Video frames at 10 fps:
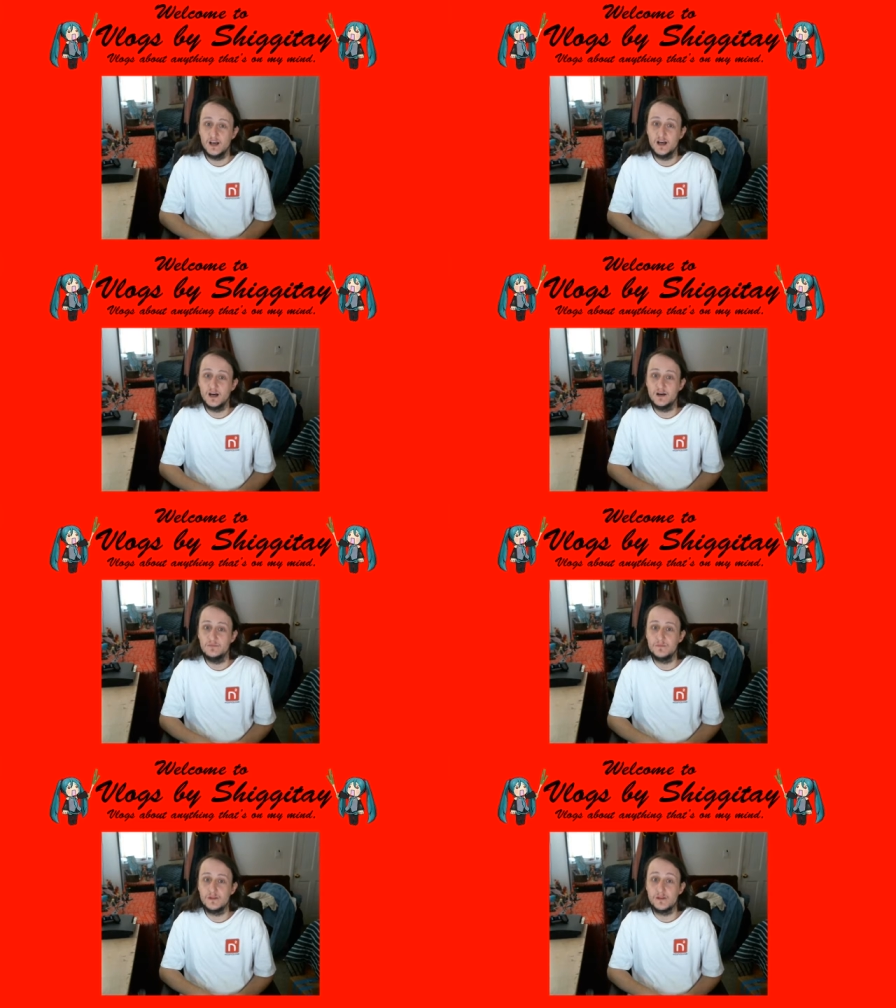
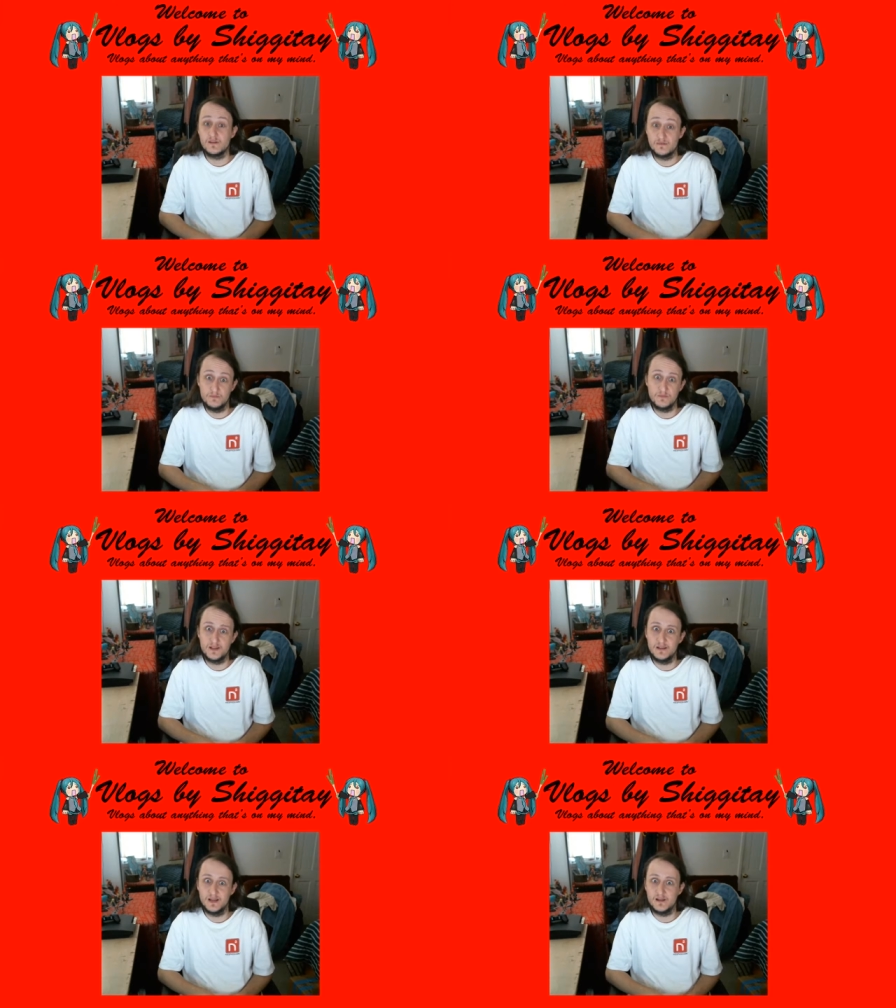this,
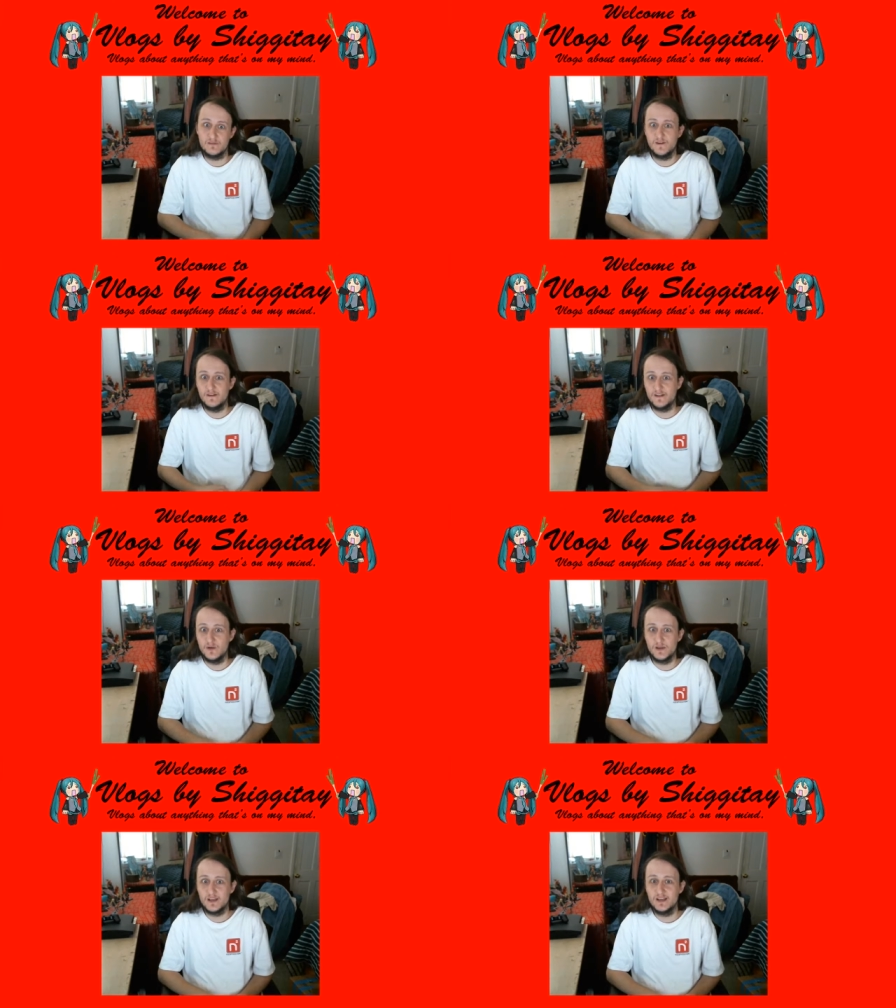I guess, 5-day
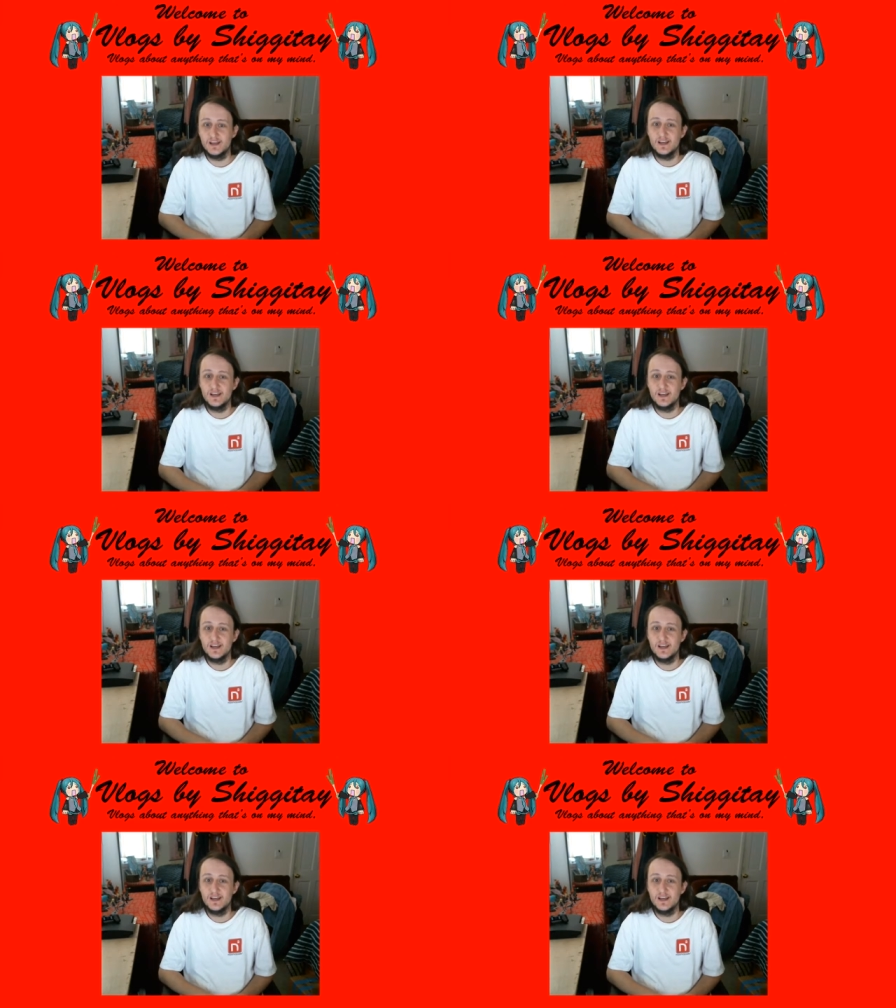week,